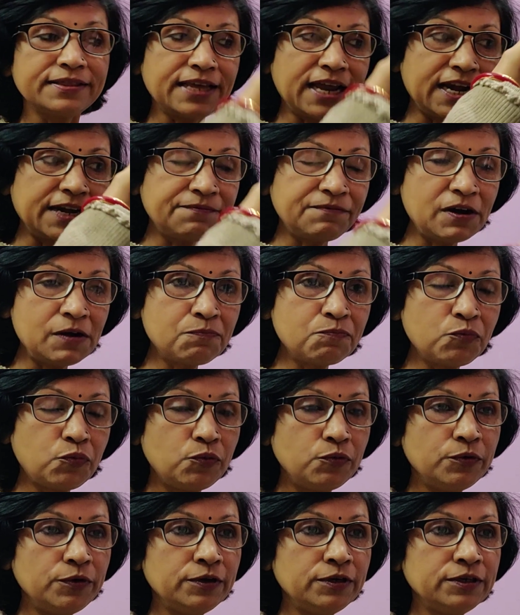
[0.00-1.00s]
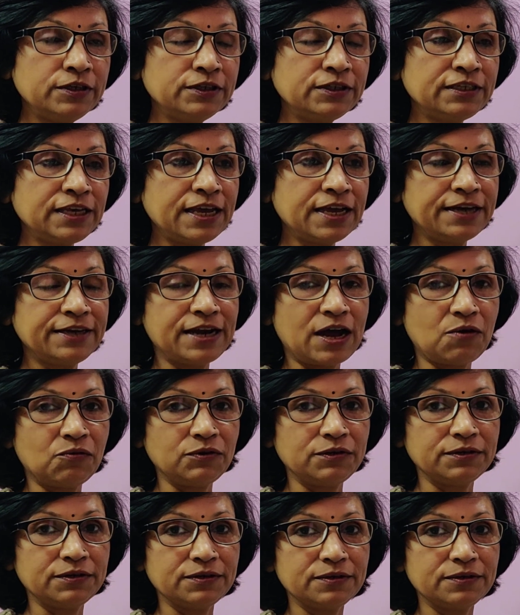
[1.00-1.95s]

then it will sink down